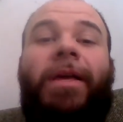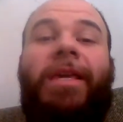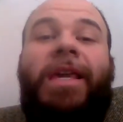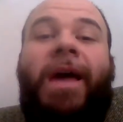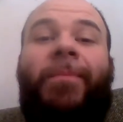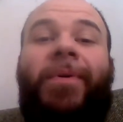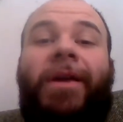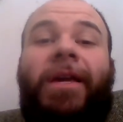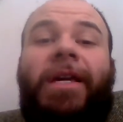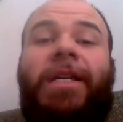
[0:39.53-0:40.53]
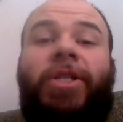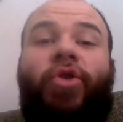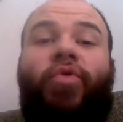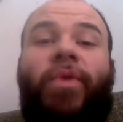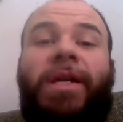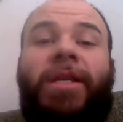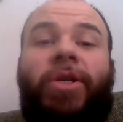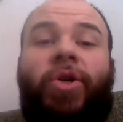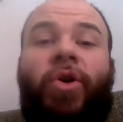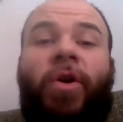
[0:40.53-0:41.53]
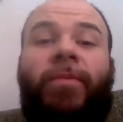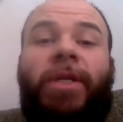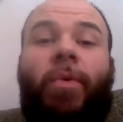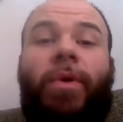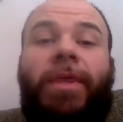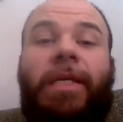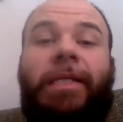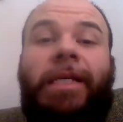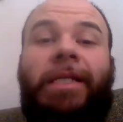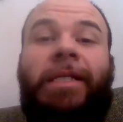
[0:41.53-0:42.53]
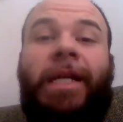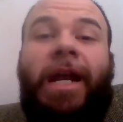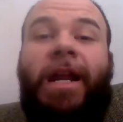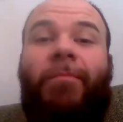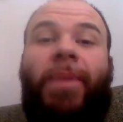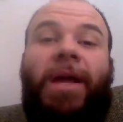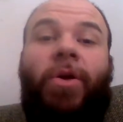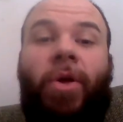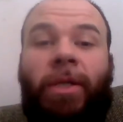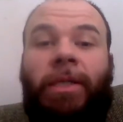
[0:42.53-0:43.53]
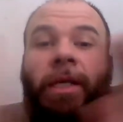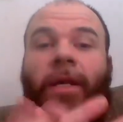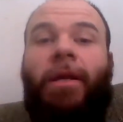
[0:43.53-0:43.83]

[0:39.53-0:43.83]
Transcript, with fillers: Yep, he's agreed to terms with the Cincinnati Bengals.